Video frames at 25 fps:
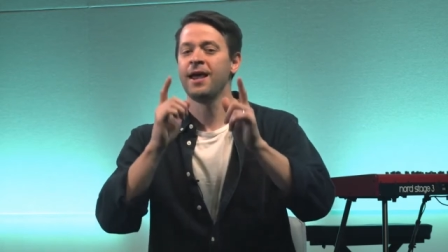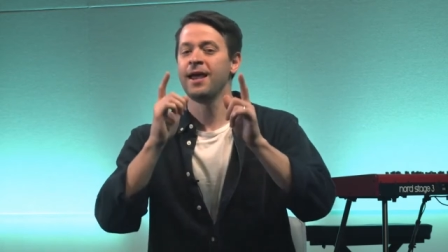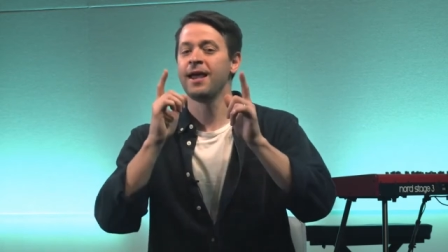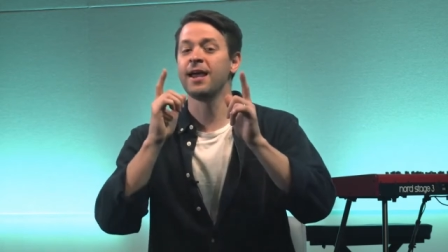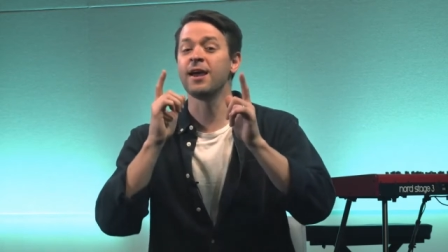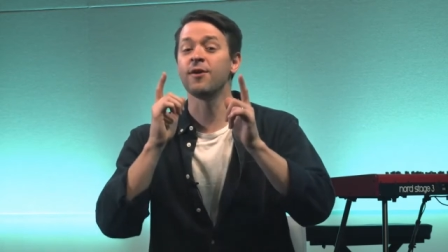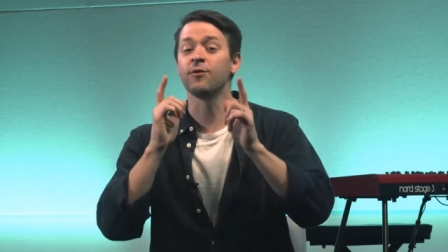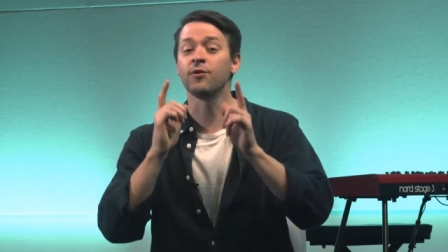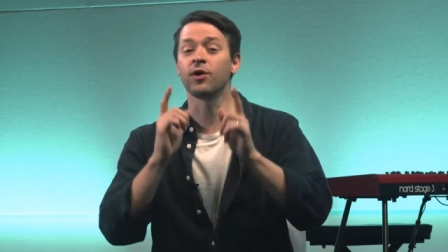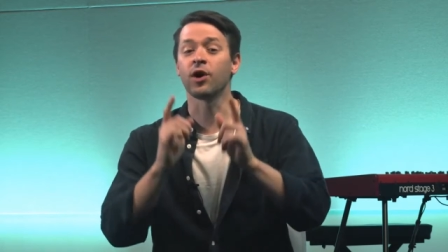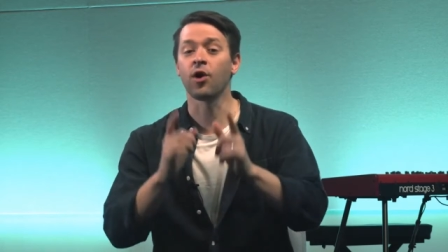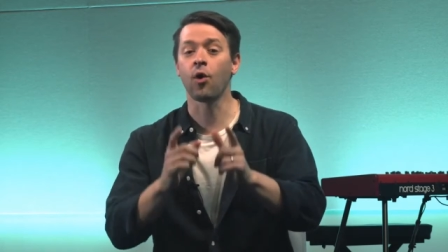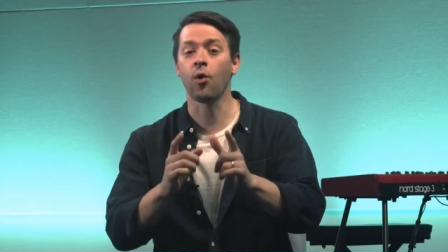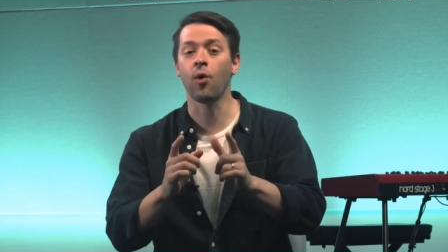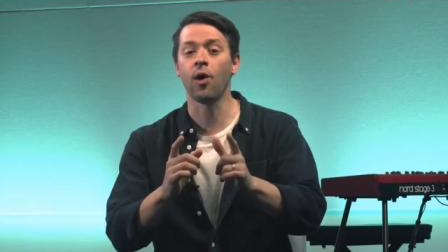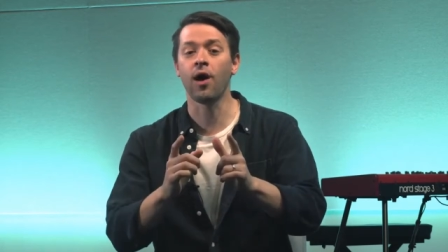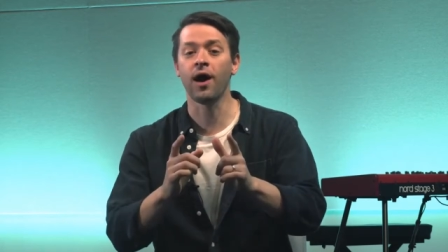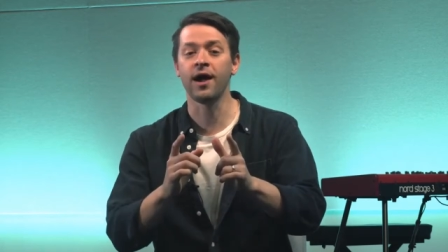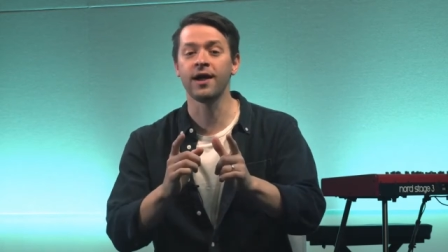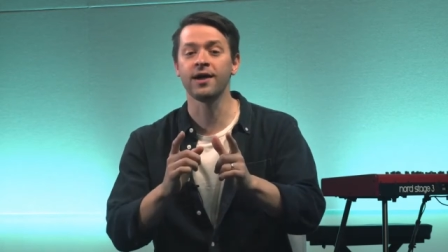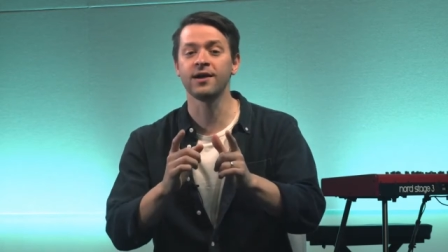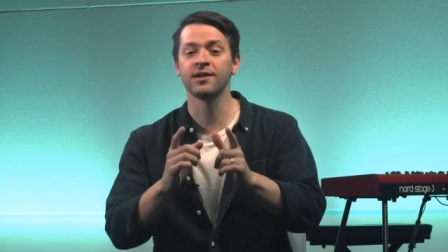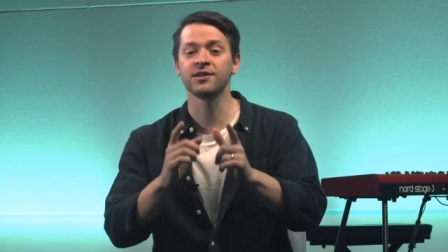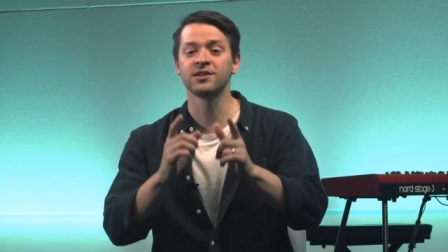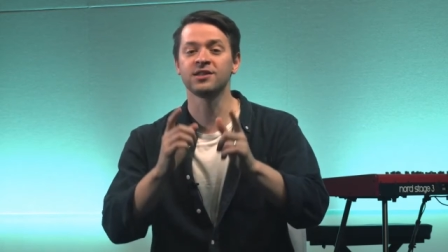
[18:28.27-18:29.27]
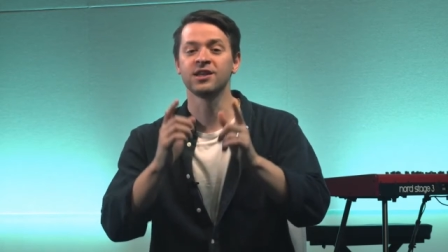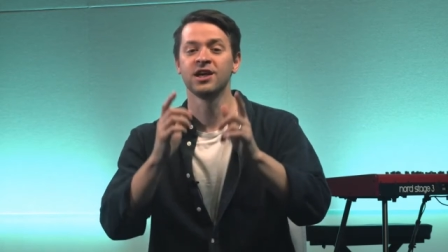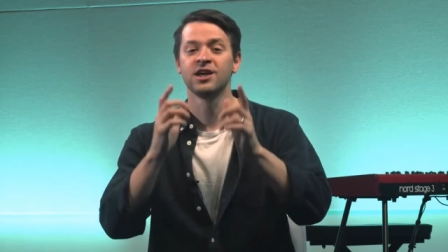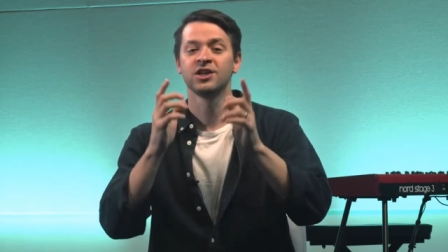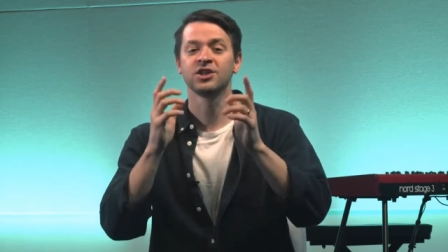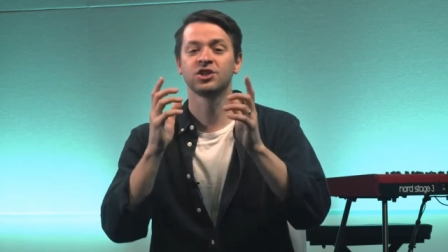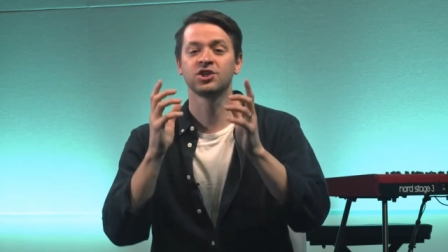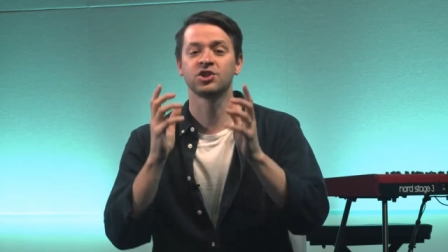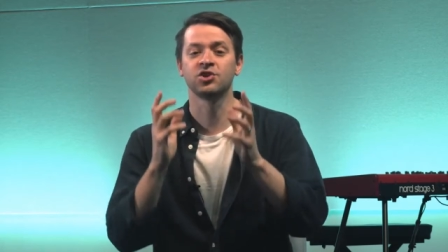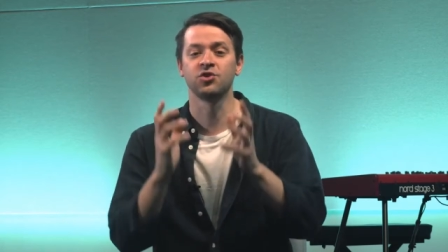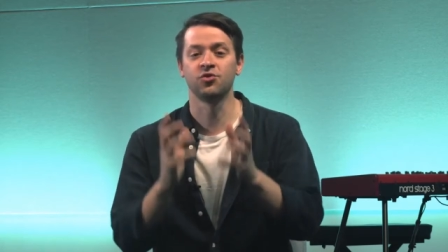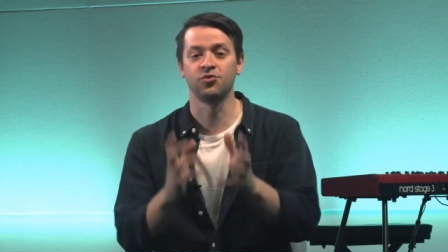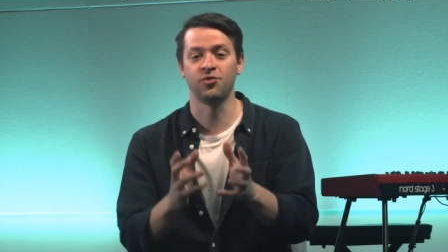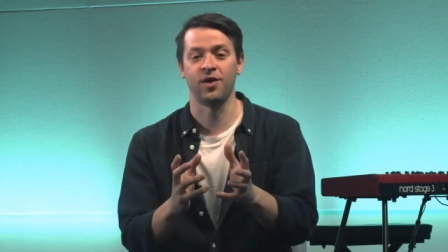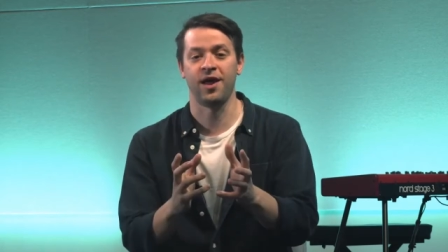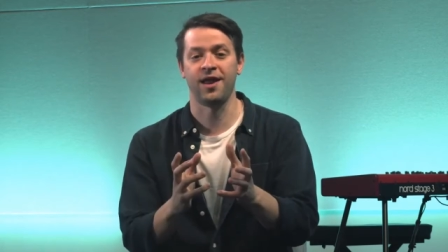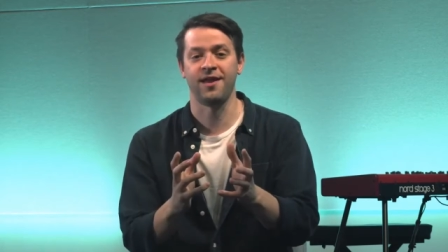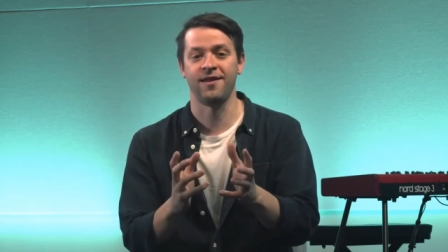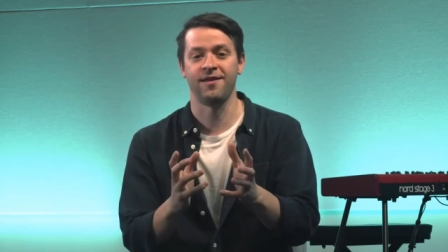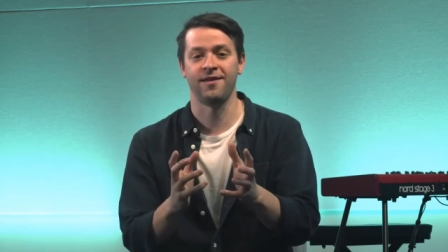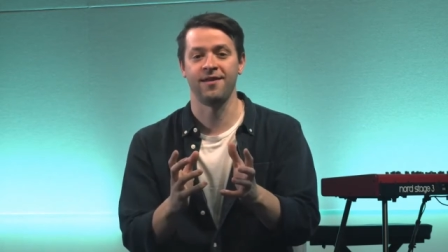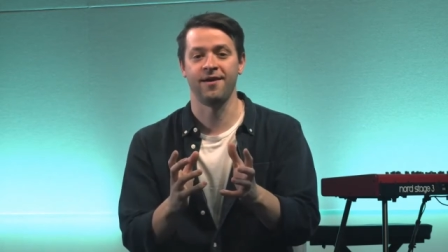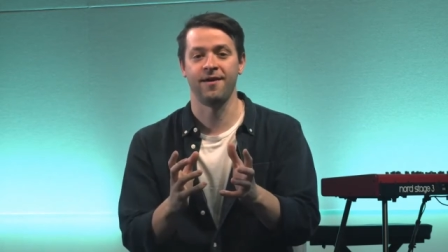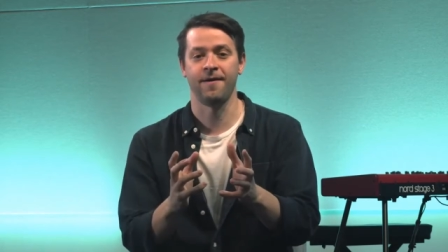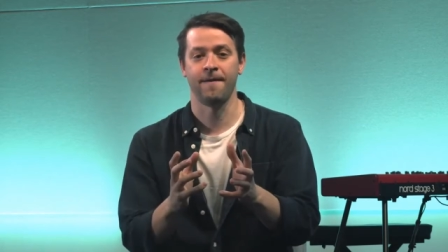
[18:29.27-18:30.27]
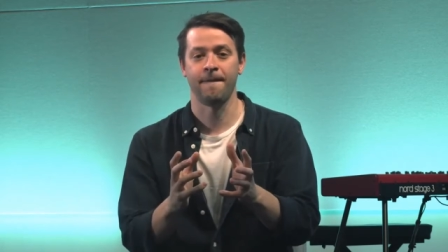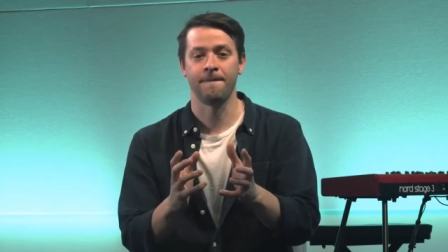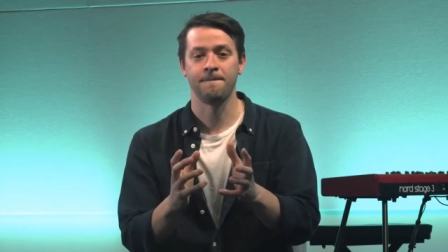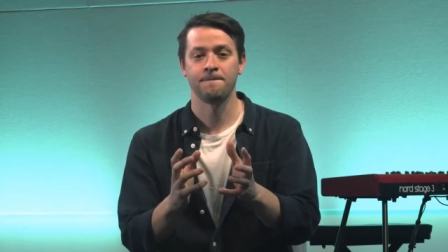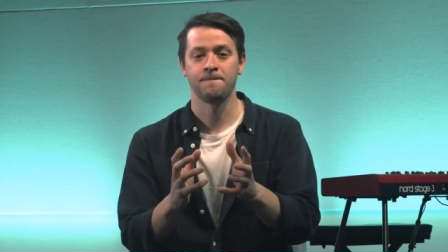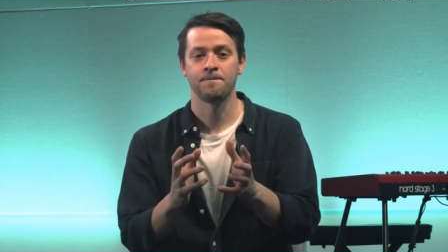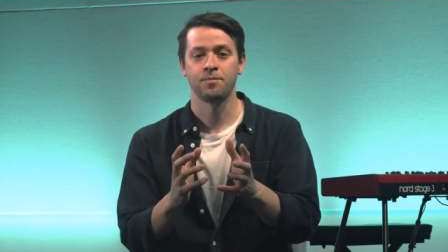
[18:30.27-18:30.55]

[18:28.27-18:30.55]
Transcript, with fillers: it requires surrender